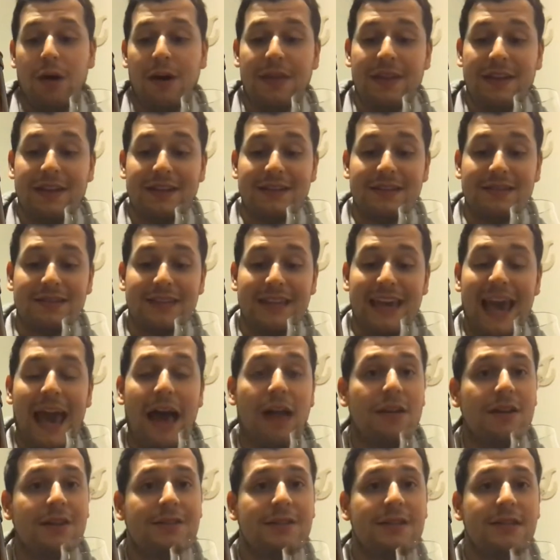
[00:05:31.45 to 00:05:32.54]
I think it's
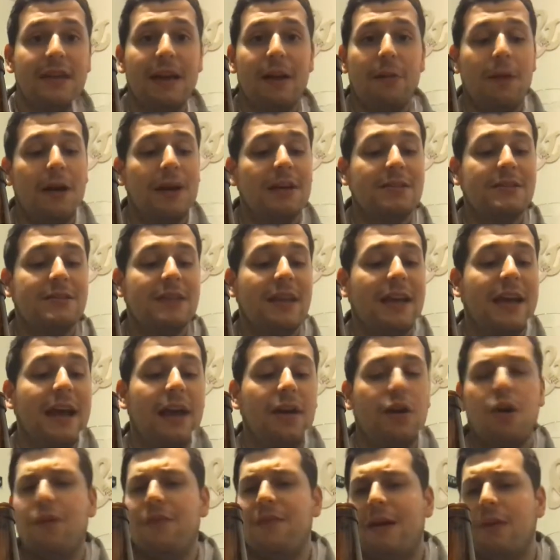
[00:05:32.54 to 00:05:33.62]
Galaxy. I want to say I don't
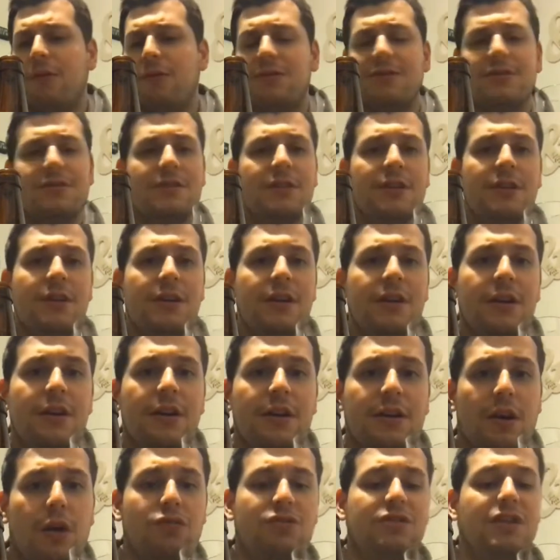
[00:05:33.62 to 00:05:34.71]
know if that was
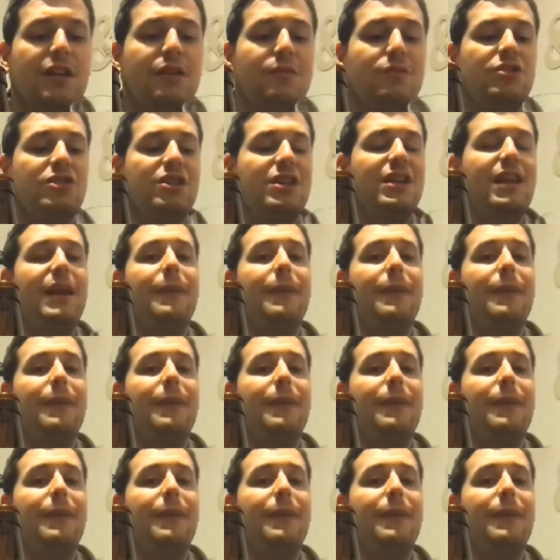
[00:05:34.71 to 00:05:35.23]
Ghost in the Machine.